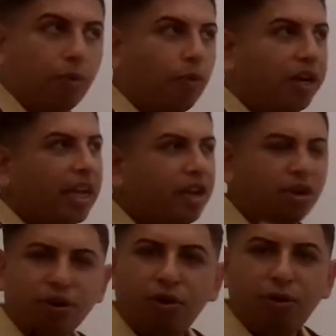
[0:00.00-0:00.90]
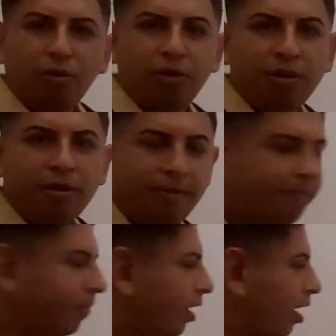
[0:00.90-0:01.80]
you want to get your goal
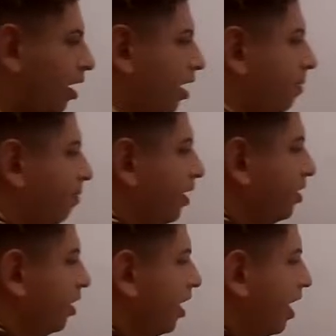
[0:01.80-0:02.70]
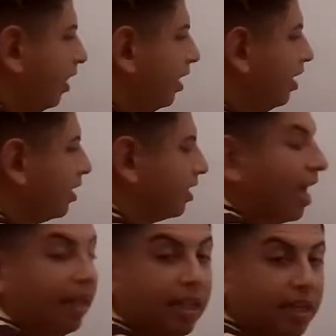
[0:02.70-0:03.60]
is to get at least